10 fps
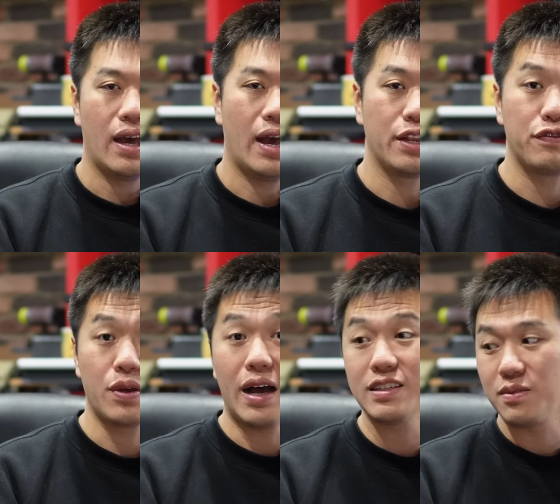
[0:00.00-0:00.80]
And if
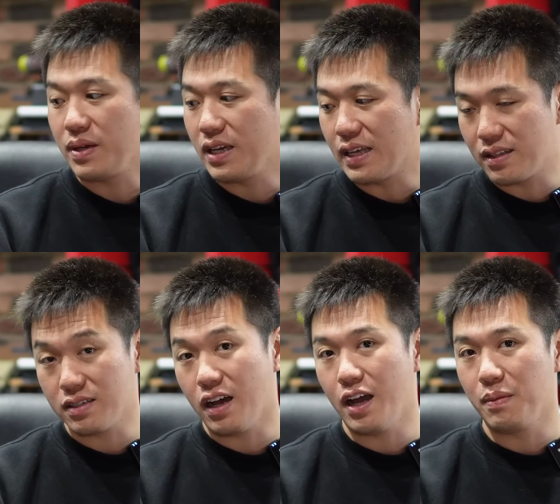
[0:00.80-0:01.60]
you asked me at the
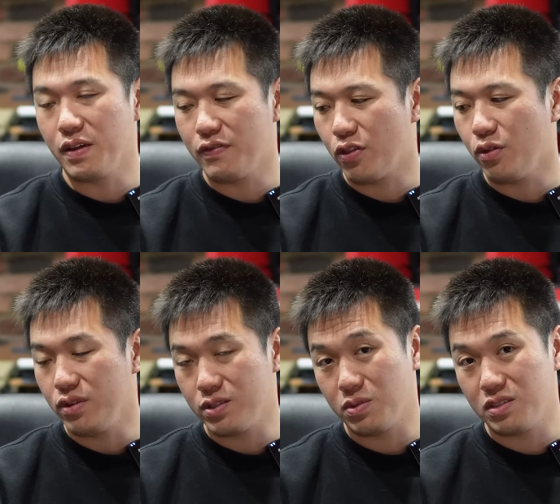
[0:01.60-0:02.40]
time if I
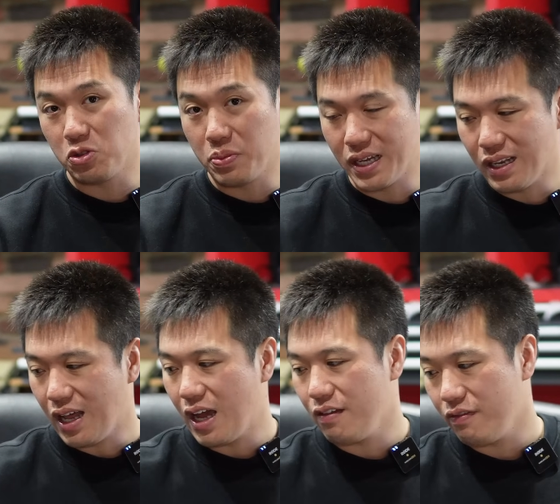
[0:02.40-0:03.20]
thought this would still be
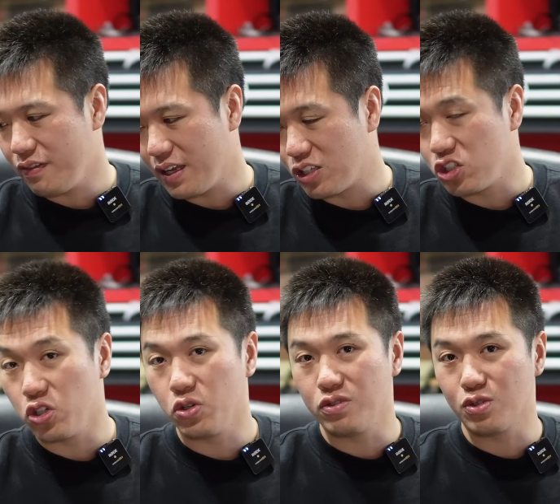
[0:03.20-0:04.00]
alive in
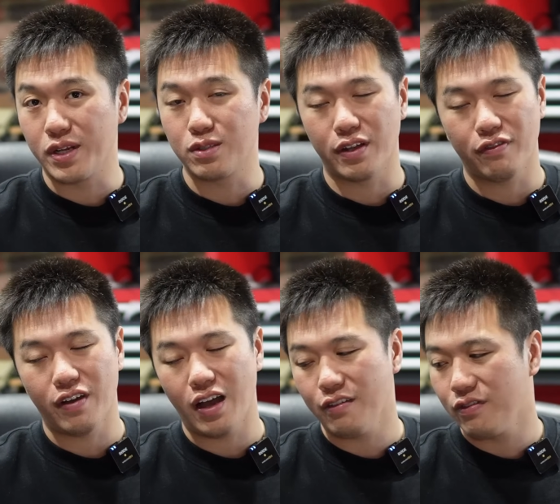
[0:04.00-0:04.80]
June
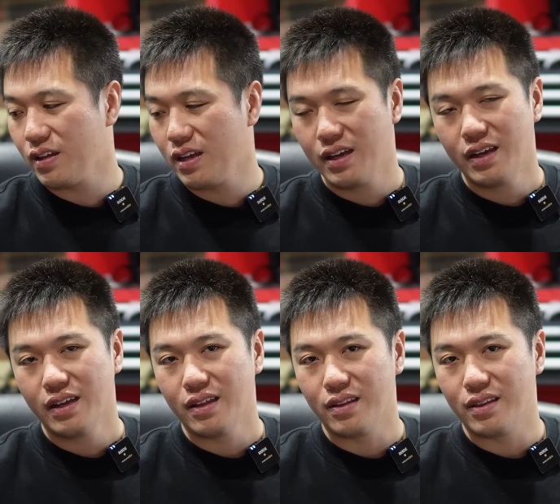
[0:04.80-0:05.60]
2025,
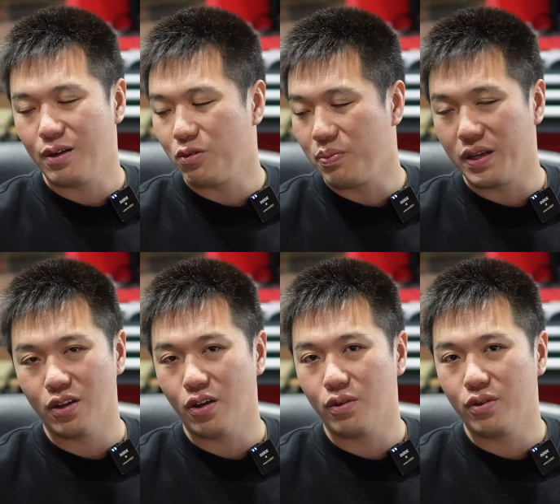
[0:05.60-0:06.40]
there would be
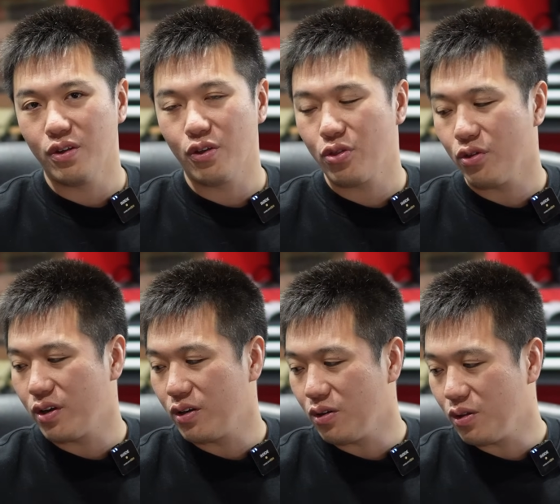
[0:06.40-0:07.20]
no
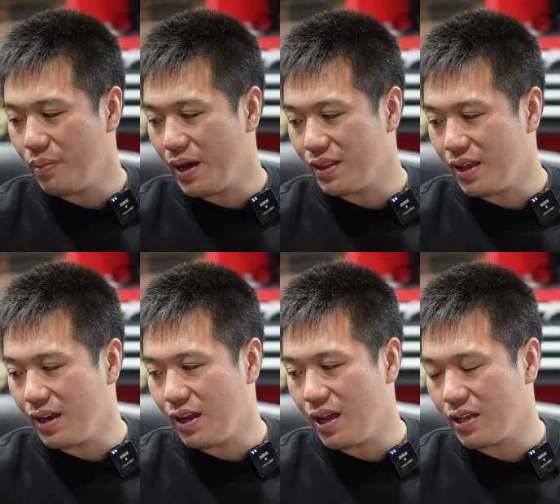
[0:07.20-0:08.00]
thought at all about
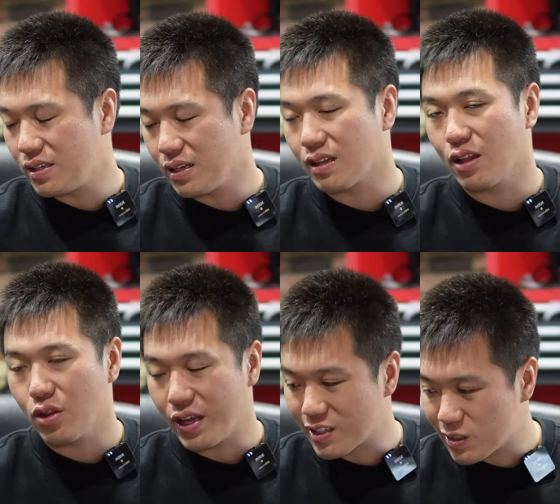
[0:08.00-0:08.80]
that. I didn't
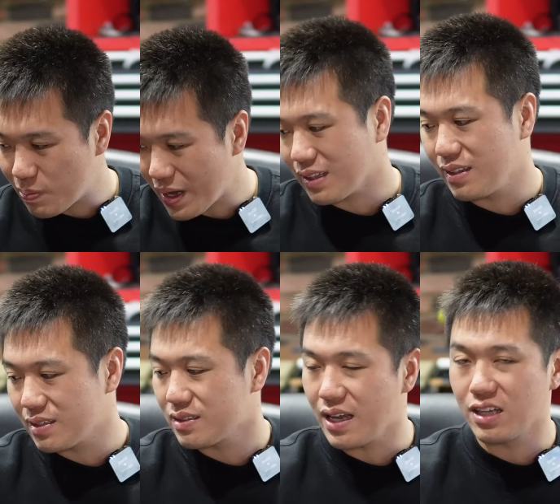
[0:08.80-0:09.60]
expect
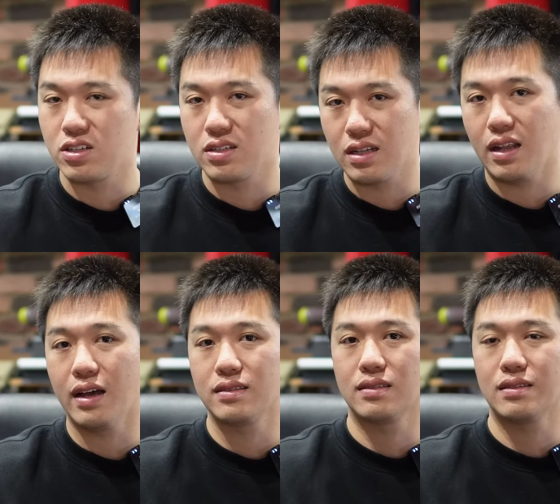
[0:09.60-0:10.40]
this engine to
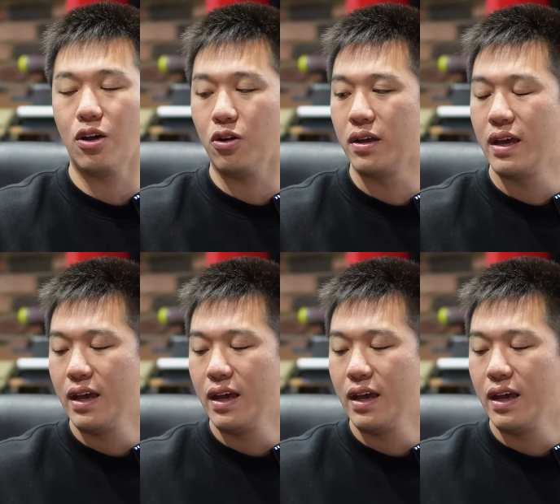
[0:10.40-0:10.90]
last this long.